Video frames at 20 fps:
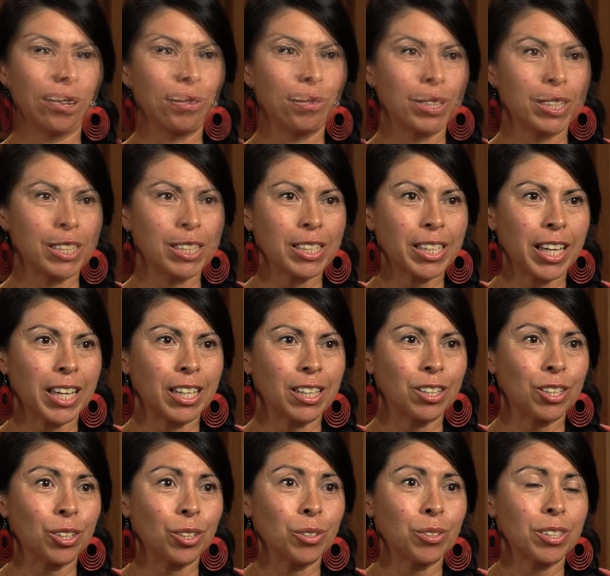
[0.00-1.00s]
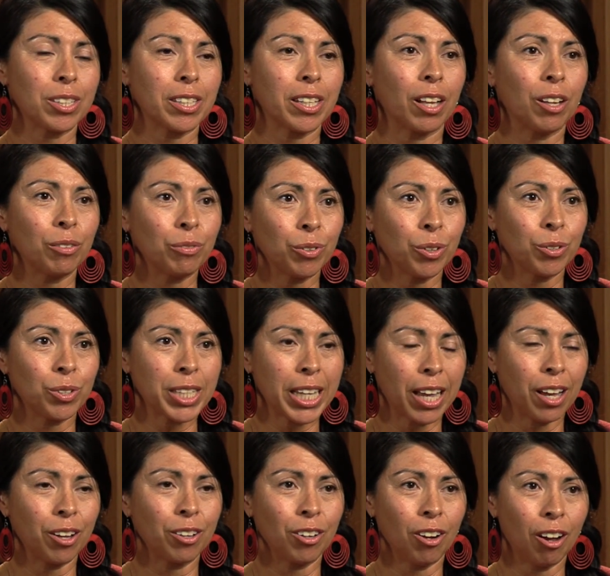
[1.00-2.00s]
We decided to use a telephone
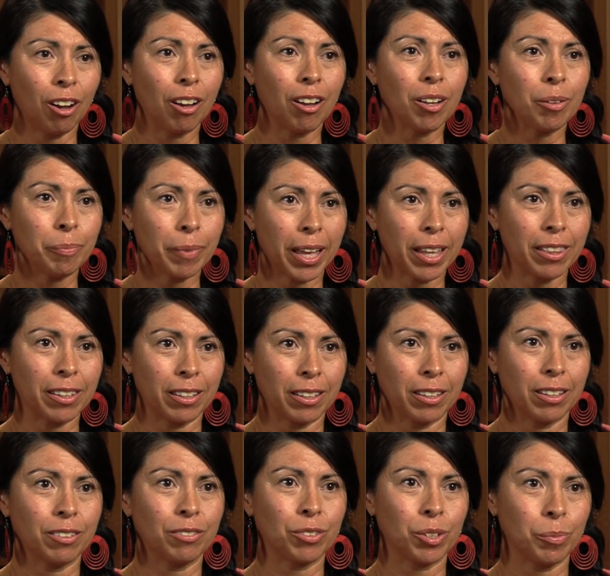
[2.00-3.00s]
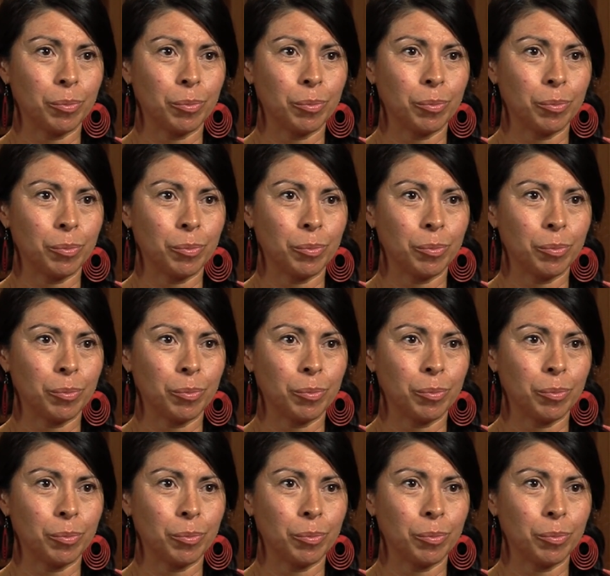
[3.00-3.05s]
town hall method of